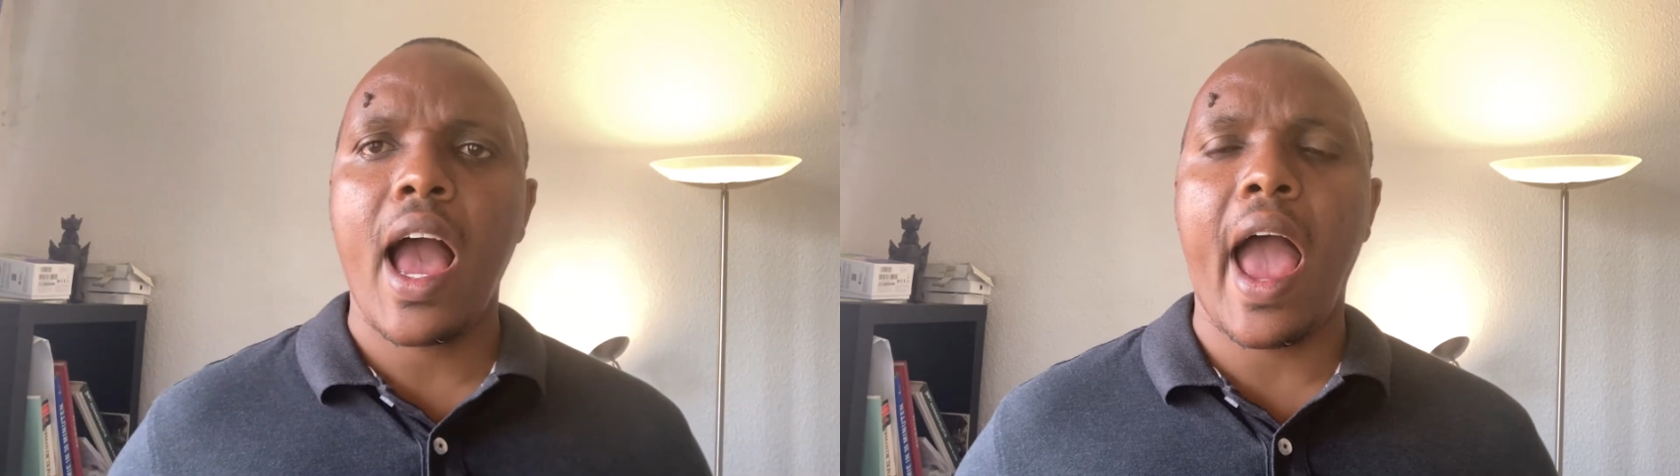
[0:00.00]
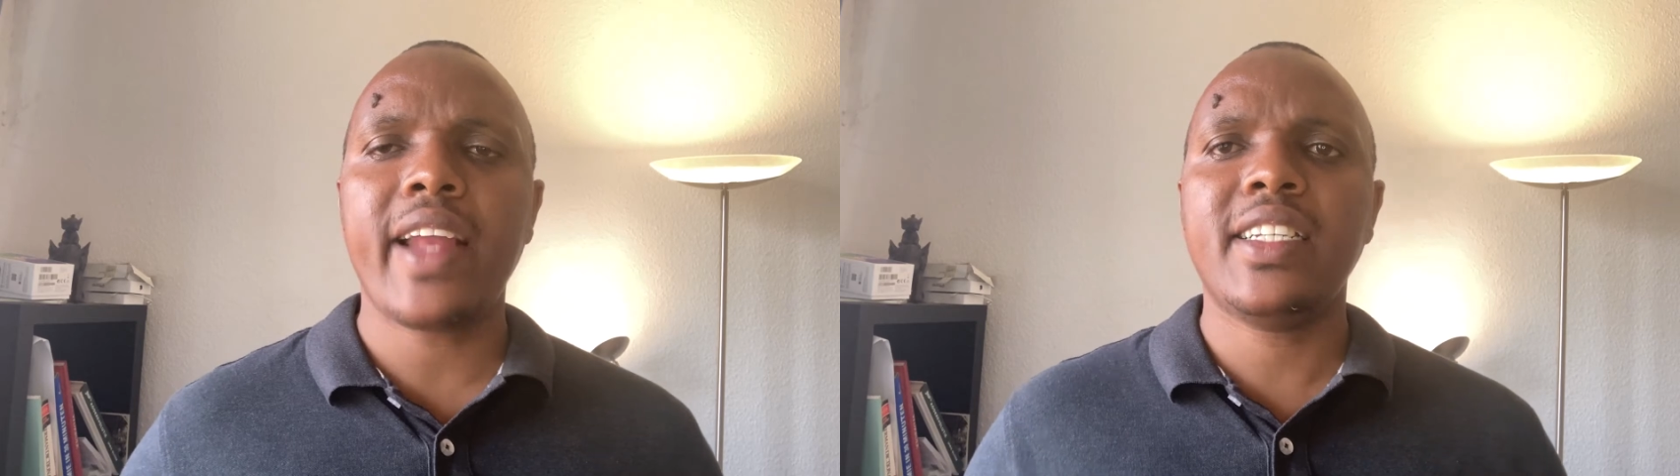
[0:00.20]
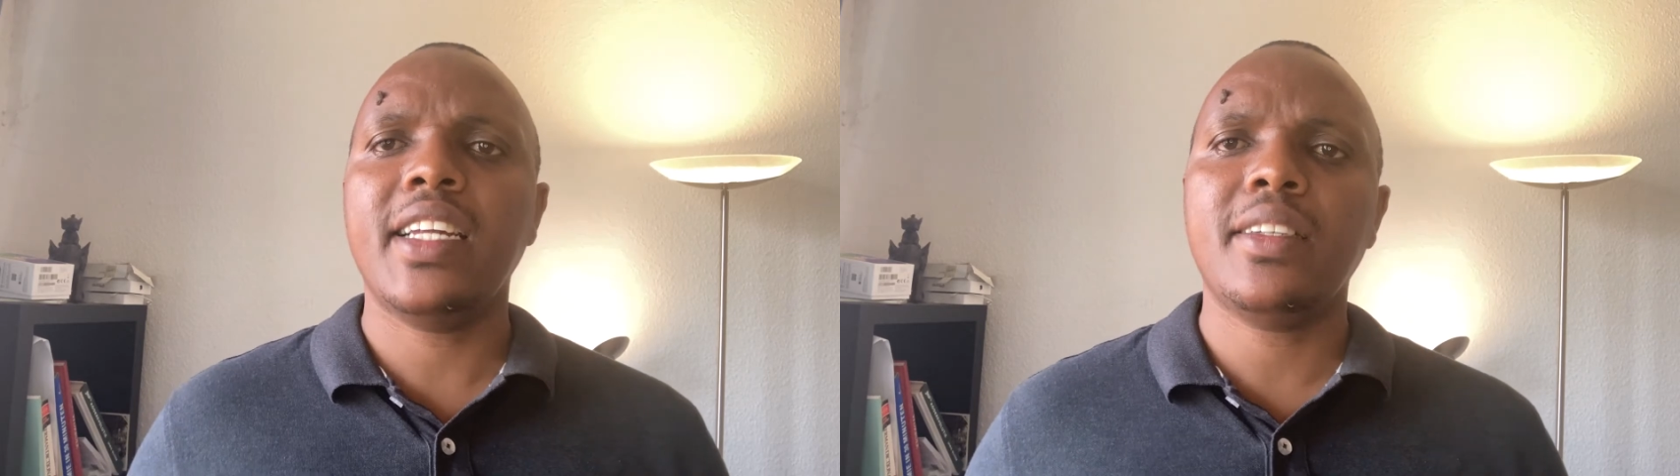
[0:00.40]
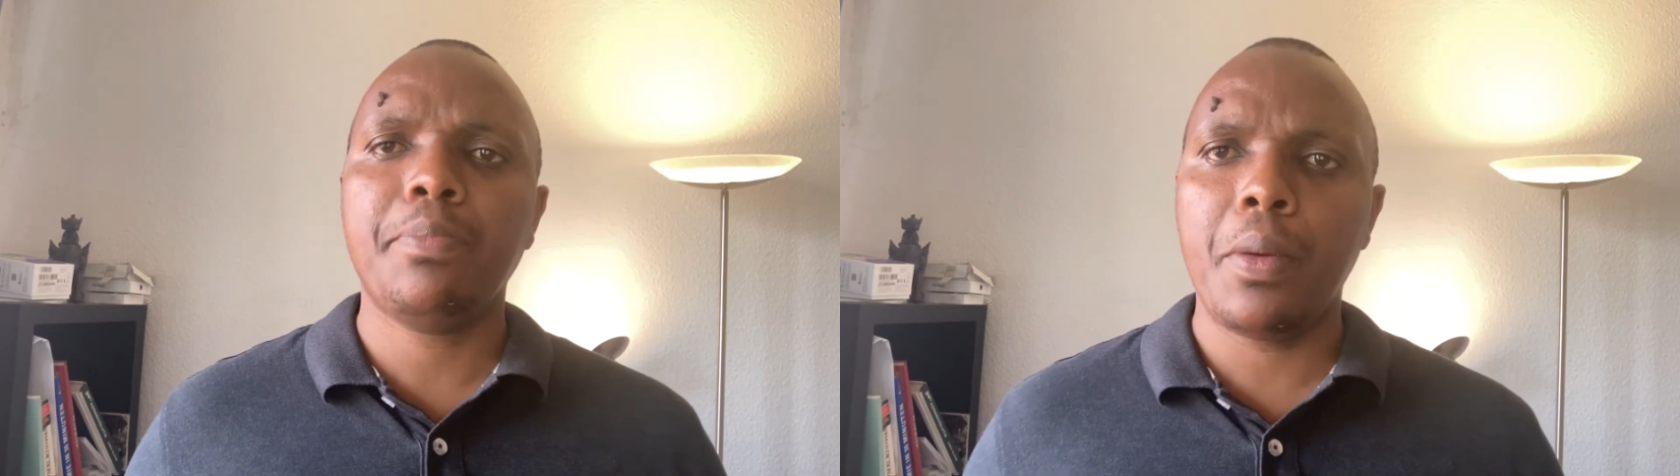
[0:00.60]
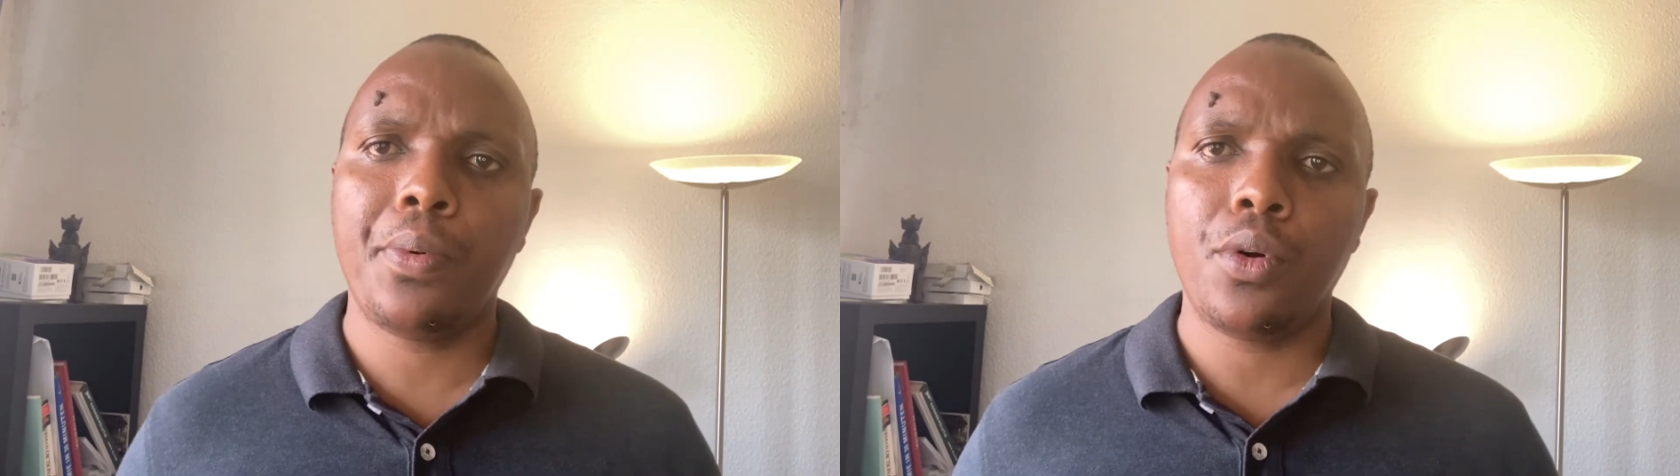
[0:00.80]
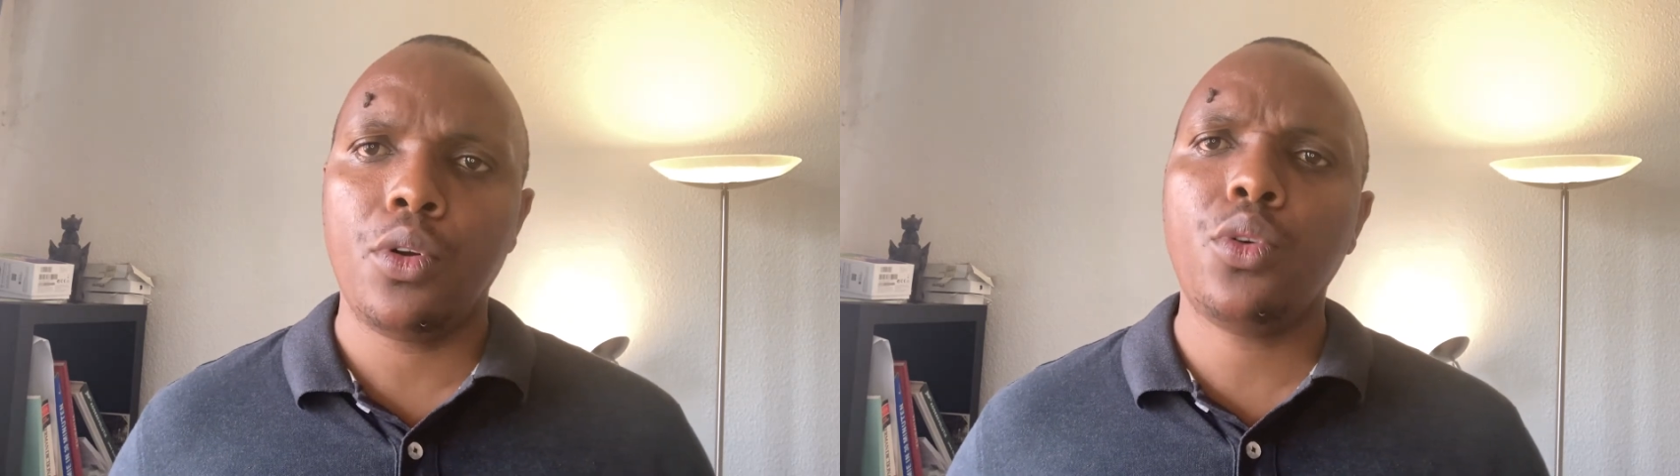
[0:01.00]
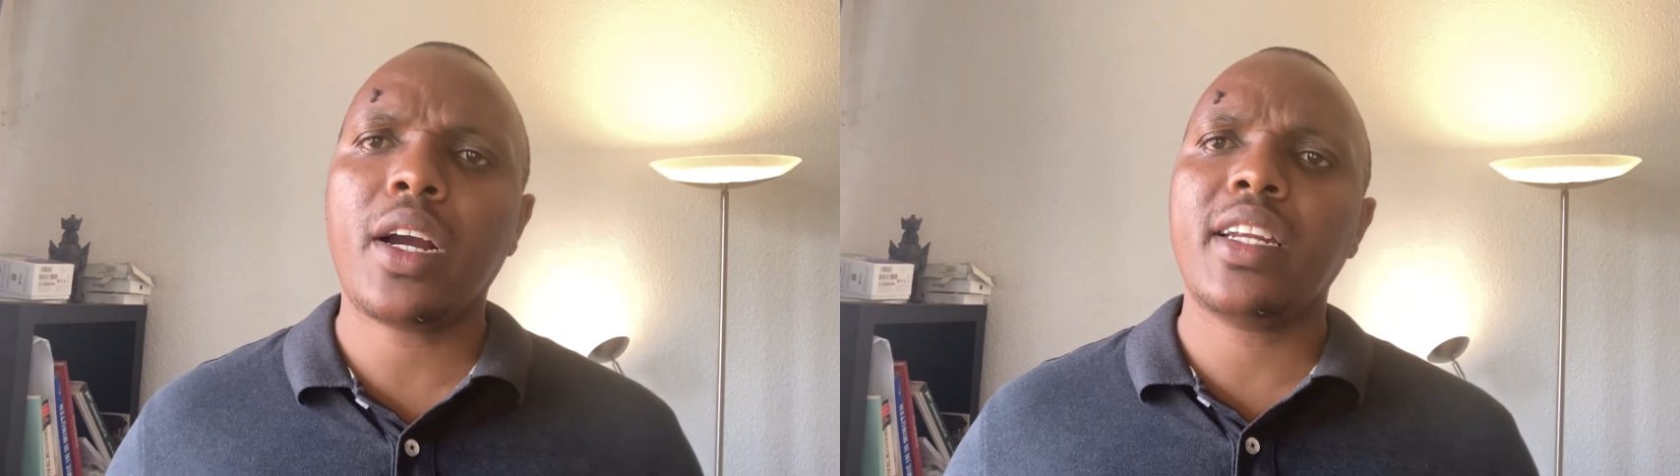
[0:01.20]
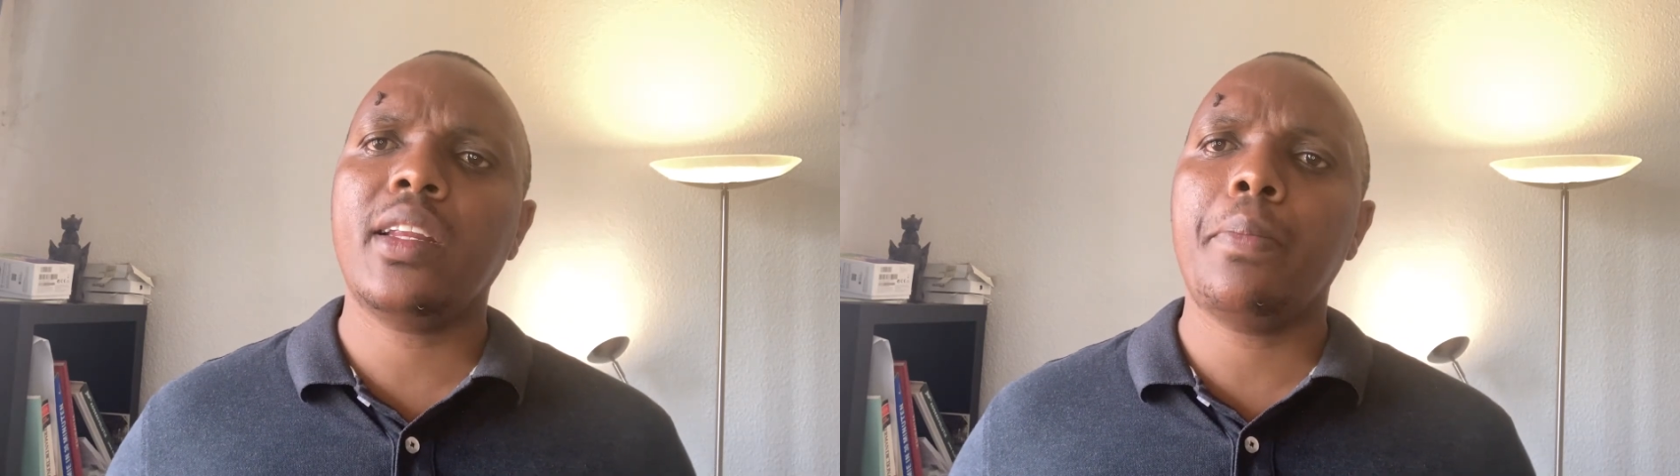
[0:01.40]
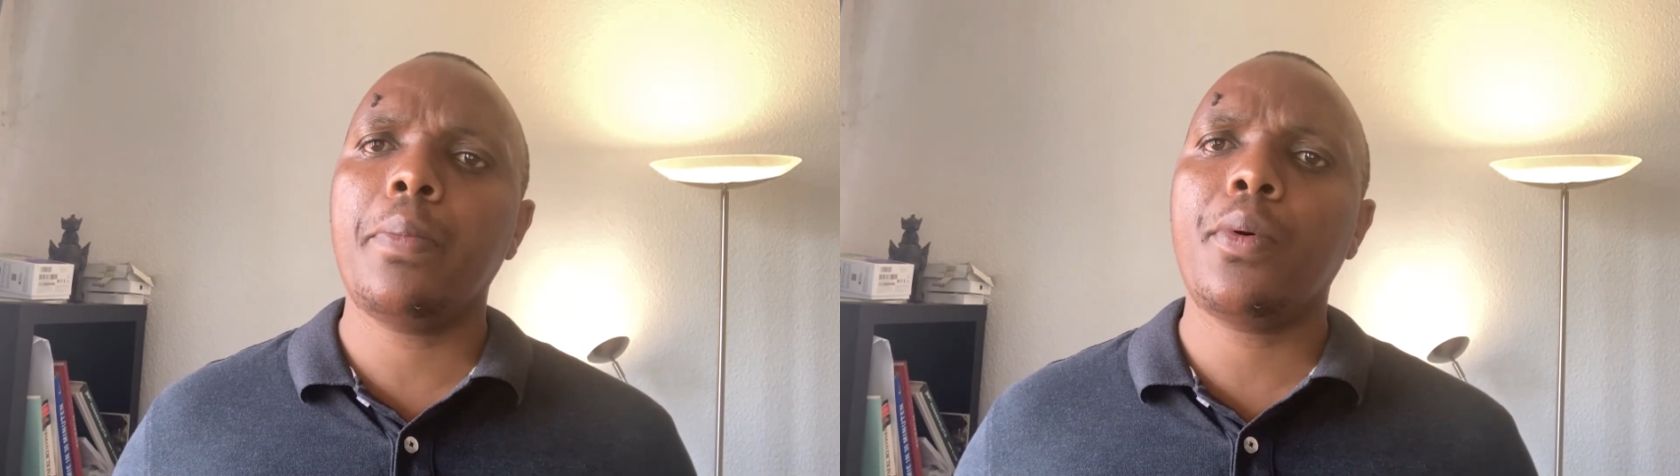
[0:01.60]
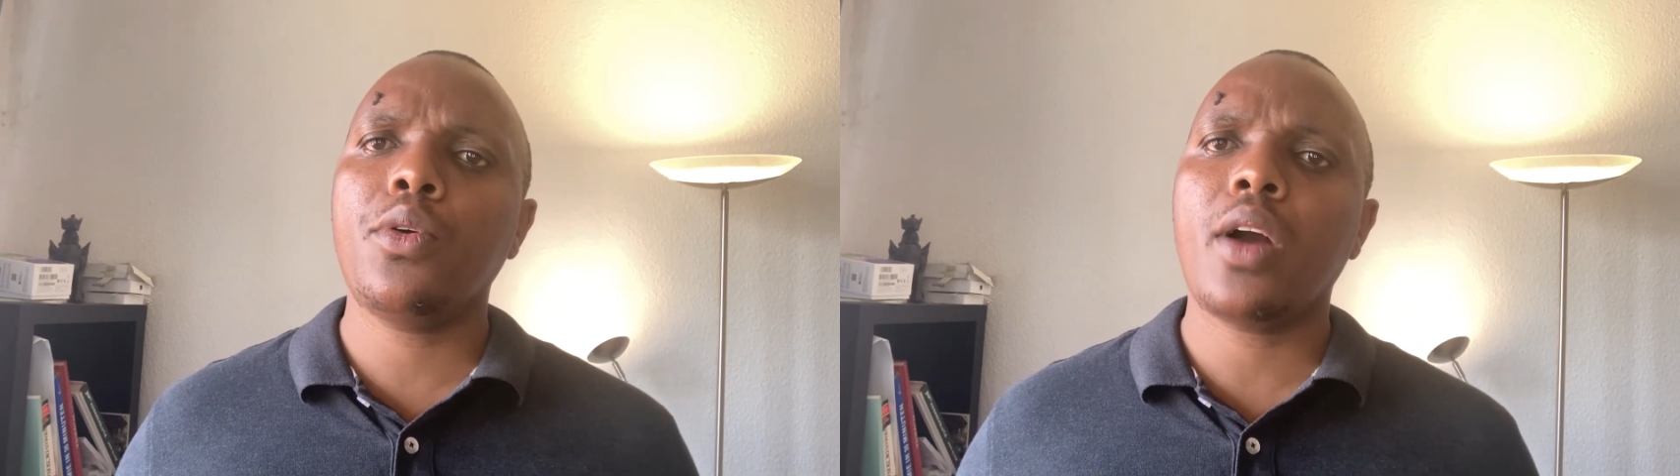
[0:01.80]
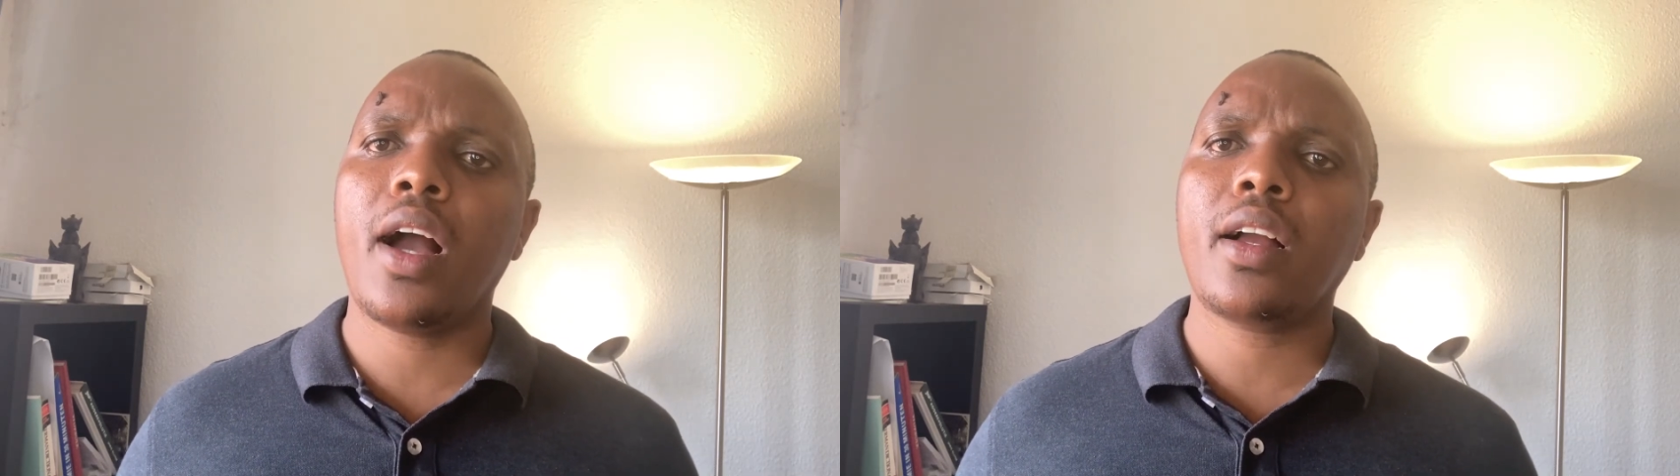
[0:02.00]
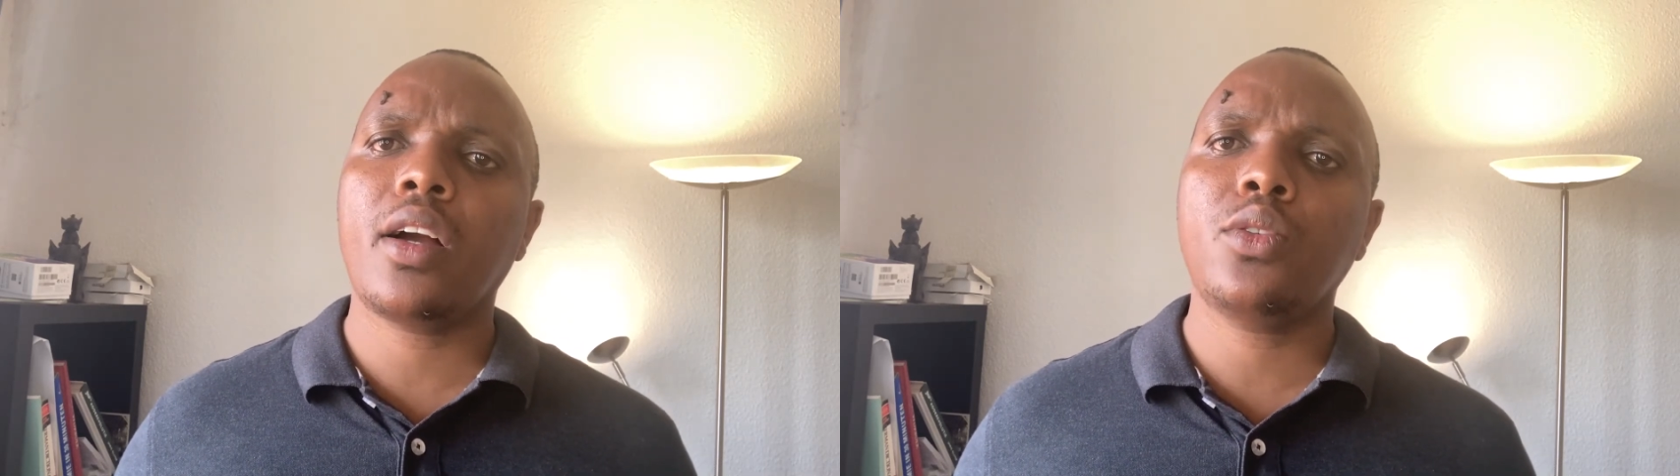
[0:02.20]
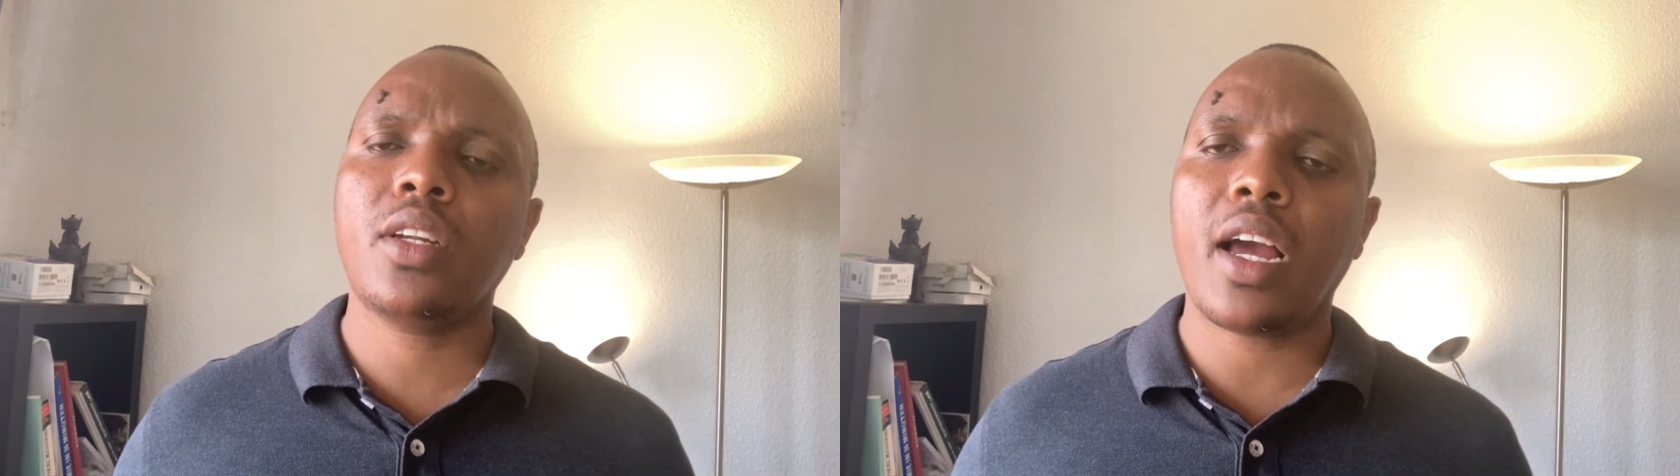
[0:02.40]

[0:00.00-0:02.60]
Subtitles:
I tell people, look at the people you hang out,